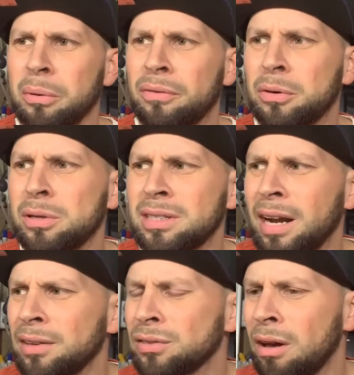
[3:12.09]
reviews that
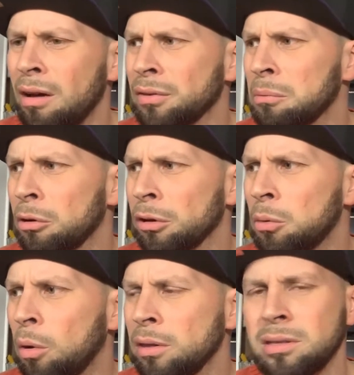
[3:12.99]
I saw, some early
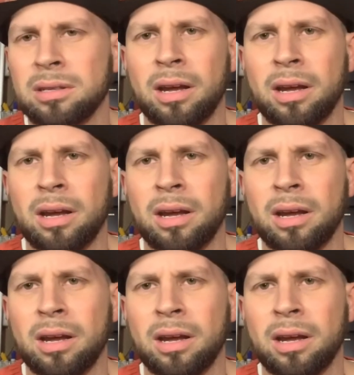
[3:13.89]
ones,